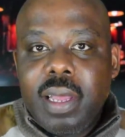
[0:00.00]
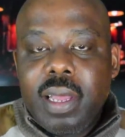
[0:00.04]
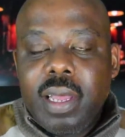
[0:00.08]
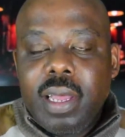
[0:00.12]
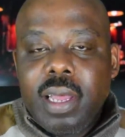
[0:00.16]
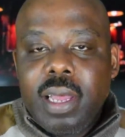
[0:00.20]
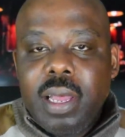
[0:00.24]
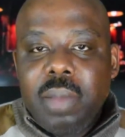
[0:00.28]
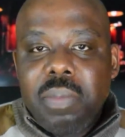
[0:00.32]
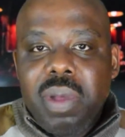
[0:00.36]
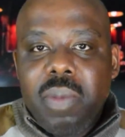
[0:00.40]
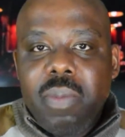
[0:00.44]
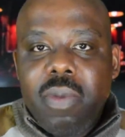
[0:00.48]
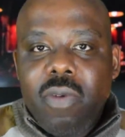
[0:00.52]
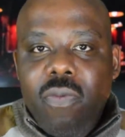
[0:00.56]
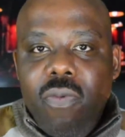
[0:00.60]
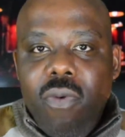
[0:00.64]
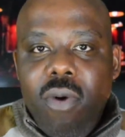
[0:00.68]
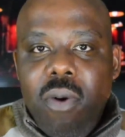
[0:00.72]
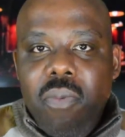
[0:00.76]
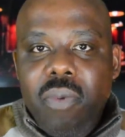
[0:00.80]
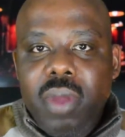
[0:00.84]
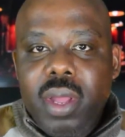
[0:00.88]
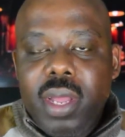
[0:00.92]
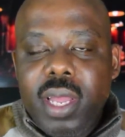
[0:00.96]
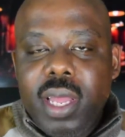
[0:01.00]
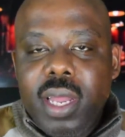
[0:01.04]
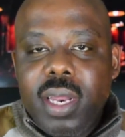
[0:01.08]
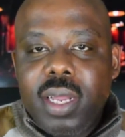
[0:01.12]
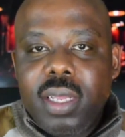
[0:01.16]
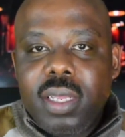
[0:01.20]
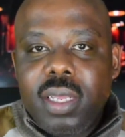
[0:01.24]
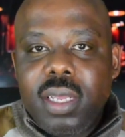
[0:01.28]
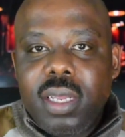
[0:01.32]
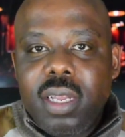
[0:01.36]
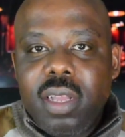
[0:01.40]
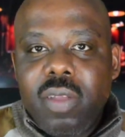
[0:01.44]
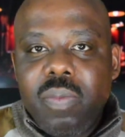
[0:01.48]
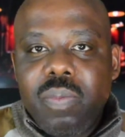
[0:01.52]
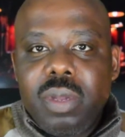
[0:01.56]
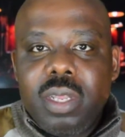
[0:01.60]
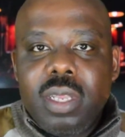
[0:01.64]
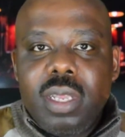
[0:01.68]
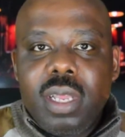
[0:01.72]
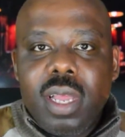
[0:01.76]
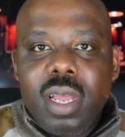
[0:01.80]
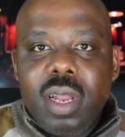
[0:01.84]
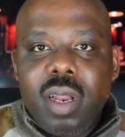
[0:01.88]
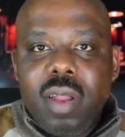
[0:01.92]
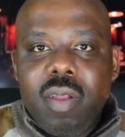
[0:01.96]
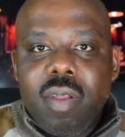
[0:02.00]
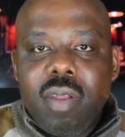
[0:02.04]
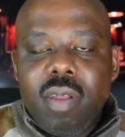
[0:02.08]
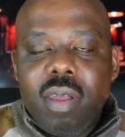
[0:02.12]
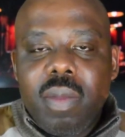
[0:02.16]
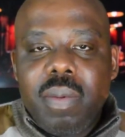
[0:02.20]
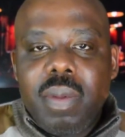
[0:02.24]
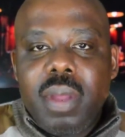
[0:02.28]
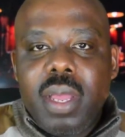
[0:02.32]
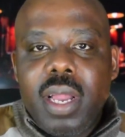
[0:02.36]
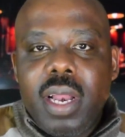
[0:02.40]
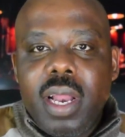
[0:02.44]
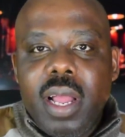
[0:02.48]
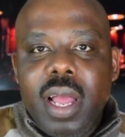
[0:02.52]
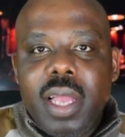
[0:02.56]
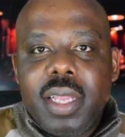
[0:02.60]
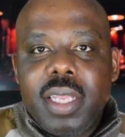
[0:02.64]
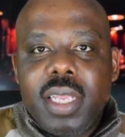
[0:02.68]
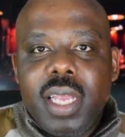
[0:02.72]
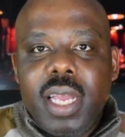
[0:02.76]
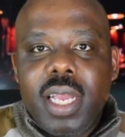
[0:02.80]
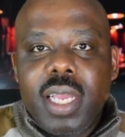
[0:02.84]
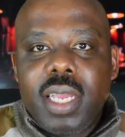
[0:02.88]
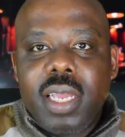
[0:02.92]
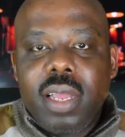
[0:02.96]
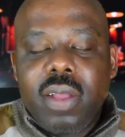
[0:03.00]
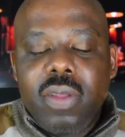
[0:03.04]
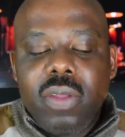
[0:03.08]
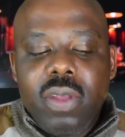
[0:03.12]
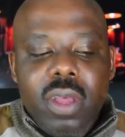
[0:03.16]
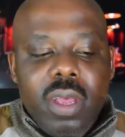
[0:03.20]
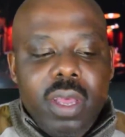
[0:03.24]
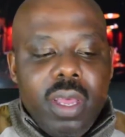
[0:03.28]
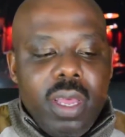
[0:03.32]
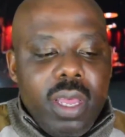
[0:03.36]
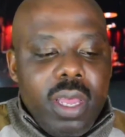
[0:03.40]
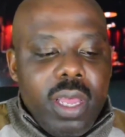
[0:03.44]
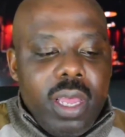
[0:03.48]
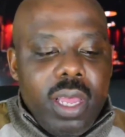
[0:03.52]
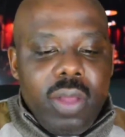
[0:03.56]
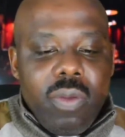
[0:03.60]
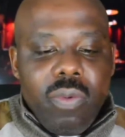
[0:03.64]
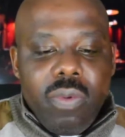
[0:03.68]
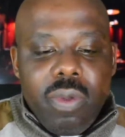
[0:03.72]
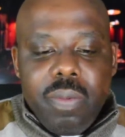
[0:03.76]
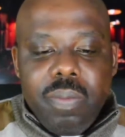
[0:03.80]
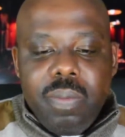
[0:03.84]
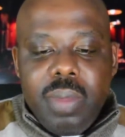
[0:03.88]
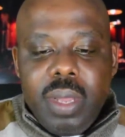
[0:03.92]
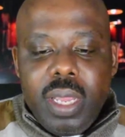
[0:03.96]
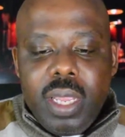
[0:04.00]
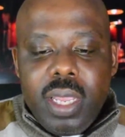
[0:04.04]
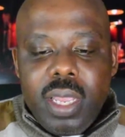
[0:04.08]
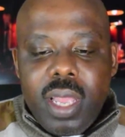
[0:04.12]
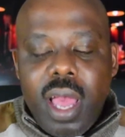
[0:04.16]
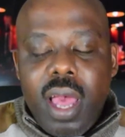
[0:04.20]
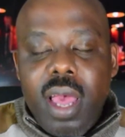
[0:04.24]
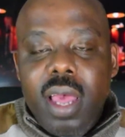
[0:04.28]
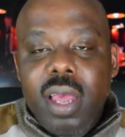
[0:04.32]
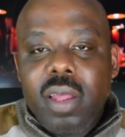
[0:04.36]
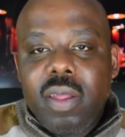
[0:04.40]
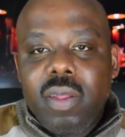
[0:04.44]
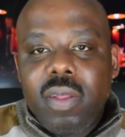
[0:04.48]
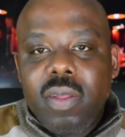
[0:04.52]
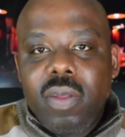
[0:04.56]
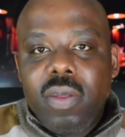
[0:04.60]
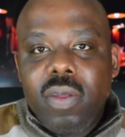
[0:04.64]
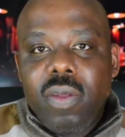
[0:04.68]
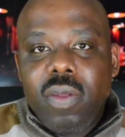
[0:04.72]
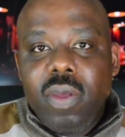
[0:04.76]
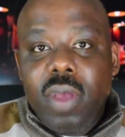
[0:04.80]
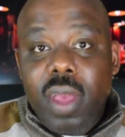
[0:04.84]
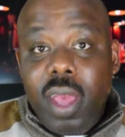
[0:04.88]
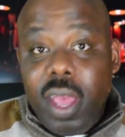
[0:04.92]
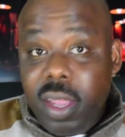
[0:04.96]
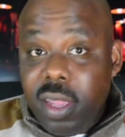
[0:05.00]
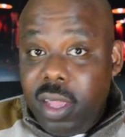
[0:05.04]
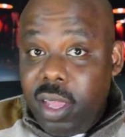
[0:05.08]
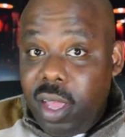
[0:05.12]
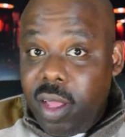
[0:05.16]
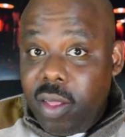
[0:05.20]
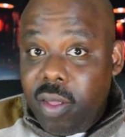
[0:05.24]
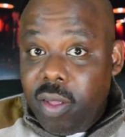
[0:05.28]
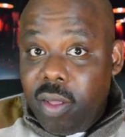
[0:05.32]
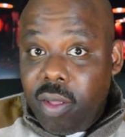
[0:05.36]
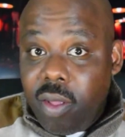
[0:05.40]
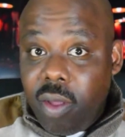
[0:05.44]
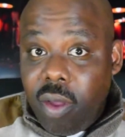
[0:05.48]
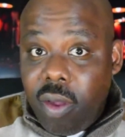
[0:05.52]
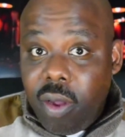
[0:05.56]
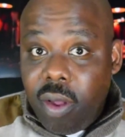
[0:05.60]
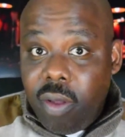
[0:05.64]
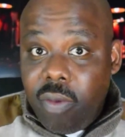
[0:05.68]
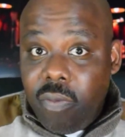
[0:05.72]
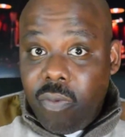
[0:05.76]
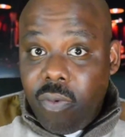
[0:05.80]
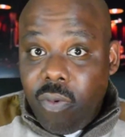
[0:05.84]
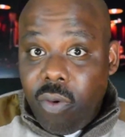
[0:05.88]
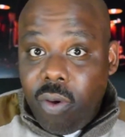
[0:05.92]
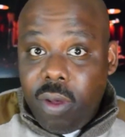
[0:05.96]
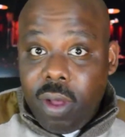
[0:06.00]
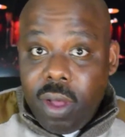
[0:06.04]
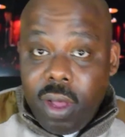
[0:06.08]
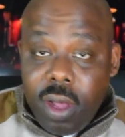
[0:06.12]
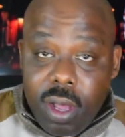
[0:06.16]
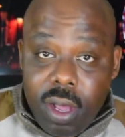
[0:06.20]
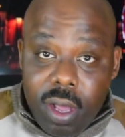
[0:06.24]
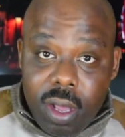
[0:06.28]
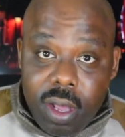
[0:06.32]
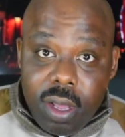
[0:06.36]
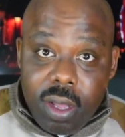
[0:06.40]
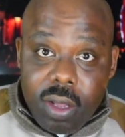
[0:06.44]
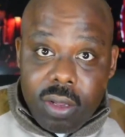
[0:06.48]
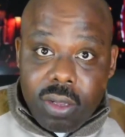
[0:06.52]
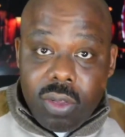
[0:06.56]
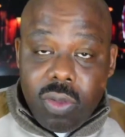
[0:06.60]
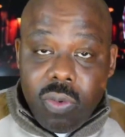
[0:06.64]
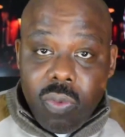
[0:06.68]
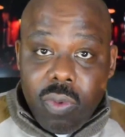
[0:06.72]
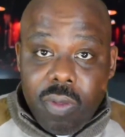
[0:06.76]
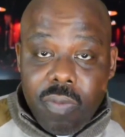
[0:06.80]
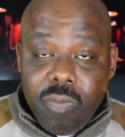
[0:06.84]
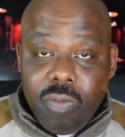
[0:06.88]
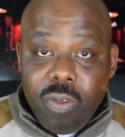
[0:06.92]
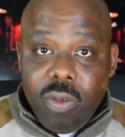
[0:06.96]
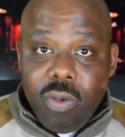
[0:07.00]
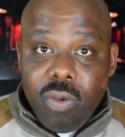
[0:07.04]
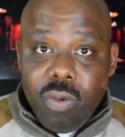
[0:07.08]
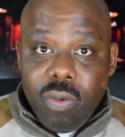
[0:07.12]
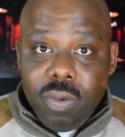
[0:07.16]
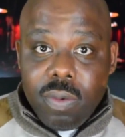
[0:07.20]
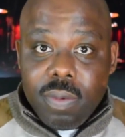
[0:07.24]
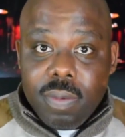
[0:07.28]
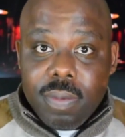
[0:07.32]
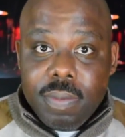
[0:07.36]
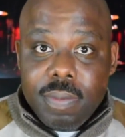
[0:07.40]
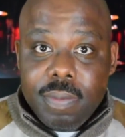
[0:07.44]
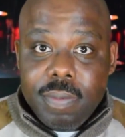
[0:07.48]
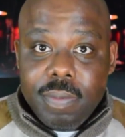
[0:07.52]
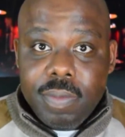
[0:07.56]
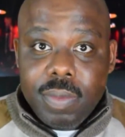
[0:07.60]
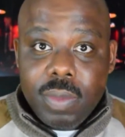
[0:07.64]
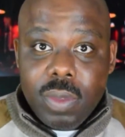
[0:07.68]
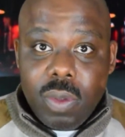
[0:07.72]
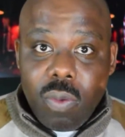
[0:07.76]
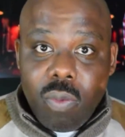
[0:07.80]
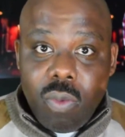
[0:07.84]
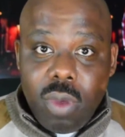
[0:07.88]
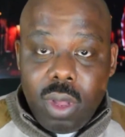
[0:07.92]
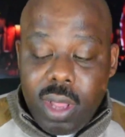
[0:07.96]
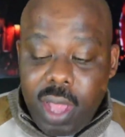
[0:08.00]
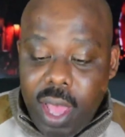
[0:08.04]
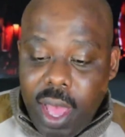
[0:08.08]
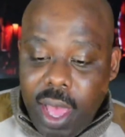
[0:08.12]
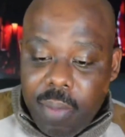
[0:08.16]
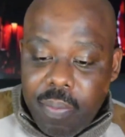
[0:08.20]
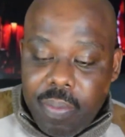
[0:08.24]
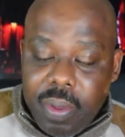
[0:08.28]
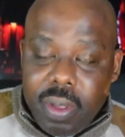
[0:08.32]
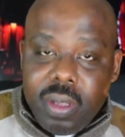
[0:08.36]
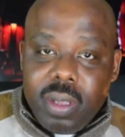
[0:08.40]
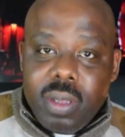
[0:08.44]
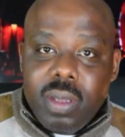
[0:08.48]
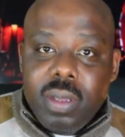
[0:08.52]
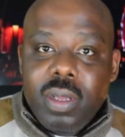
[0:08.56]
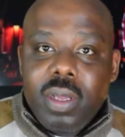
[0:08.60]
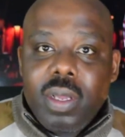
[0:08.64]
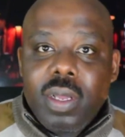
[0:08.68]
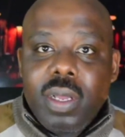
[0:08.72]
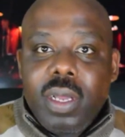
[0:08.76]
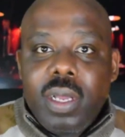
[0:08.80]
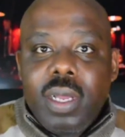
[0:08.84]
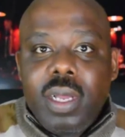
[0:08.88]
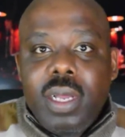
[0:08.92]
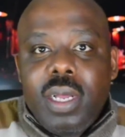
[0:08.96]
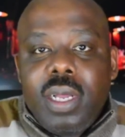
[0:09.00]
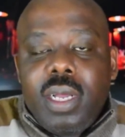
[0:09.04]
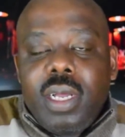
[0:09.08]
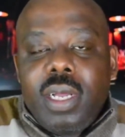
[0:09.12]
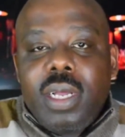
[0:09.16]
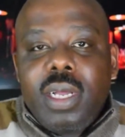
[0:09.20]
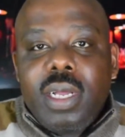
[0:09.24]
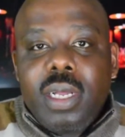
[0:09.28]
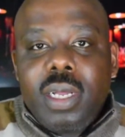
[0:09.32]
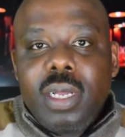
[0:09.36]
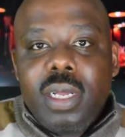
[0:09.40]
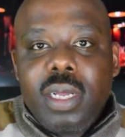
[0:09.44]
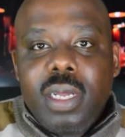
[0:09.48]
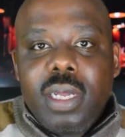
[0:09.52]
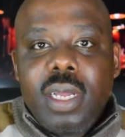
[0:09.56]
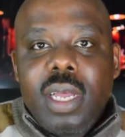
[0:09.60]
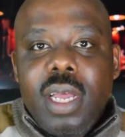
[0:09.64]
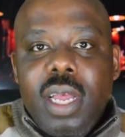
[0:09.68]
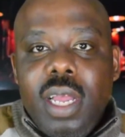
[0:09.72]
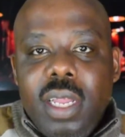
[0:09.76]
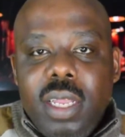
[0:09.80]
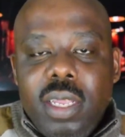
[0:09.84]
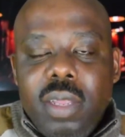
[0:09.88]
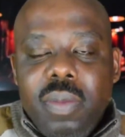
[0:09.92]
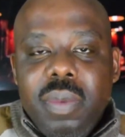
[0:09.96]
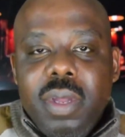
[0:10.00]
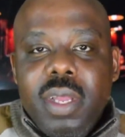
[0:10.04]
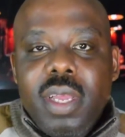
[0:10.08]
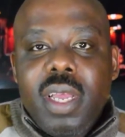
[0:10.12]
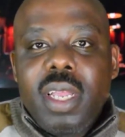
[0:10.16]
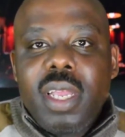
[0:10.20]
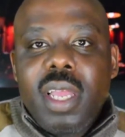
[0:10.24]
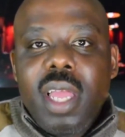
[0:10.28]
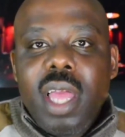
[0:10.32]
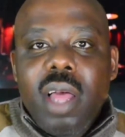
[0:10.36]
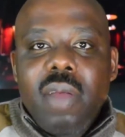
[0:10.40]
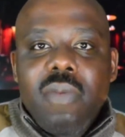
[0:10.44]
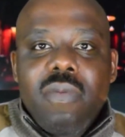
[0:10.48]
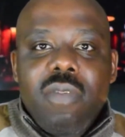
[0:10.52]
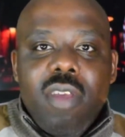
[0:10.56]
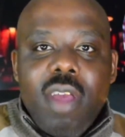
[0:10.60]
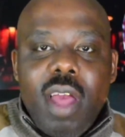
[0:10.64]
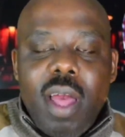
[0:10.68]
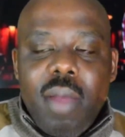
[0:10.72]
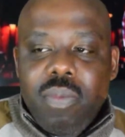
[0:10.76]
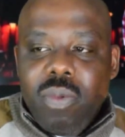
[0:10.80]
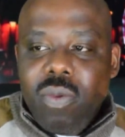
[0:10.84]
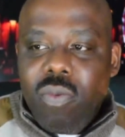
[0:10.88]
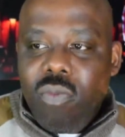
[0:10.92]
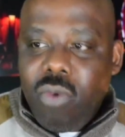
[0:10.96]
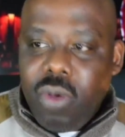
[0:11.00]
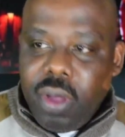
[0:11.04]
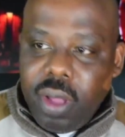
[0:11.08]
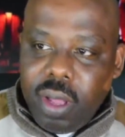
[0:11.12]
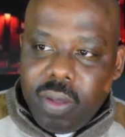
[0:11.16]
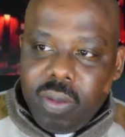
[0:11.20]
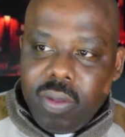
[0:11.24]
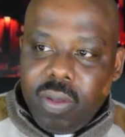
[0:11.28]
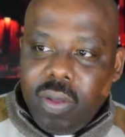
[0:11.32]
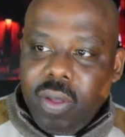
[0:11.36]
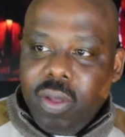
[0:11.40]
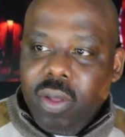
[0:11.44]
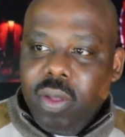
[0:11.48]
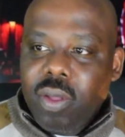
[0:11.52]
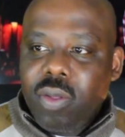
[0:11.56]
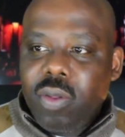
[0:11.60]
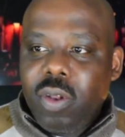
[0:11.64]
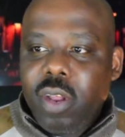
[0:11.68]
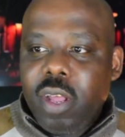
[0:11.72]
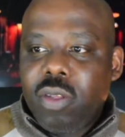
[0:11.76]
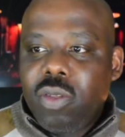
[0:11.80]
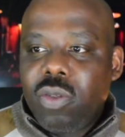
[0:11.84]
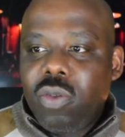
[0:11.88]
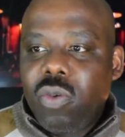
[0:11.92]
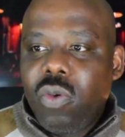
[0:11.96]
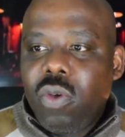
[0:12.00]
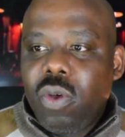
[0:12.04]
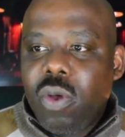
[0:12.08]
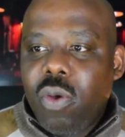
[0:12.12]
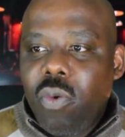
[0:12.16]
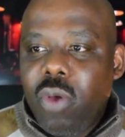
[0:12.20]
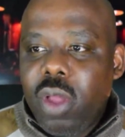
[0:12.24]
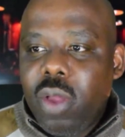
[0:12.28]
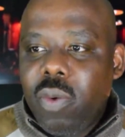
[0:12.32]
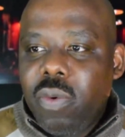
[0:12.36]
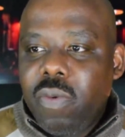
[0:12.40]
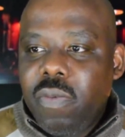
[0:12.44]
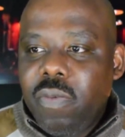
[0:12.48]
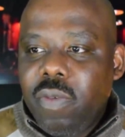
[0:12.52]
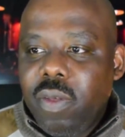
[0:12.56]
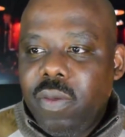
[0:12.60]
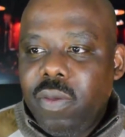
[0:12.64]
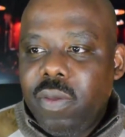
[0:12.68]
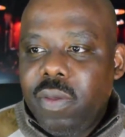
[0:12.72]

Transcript: But before we get into this particular subheading, I think that it would be nice and necessary for us to review what happened in the beginning of chapter 1. So let's do a quick review.